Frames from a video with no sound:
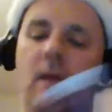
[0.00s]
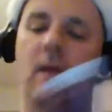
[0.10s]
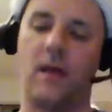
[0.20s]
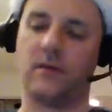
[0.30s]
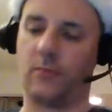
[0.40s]

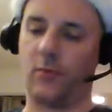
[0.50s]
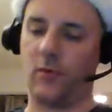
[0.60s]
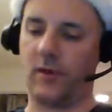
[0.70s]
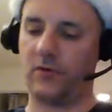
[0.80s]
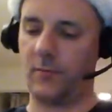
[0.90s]

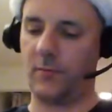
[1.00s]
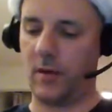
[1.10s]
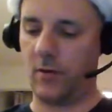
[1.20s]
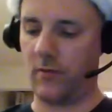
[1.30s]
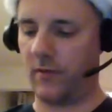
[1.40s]
explore a
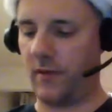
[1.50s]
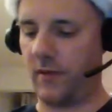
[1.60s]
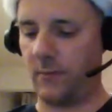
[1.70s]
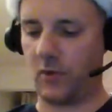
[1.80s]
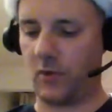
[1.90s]

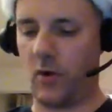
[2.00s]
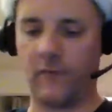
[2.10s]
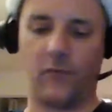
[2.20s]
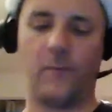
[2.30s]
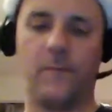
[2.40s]
superhero-themed carnival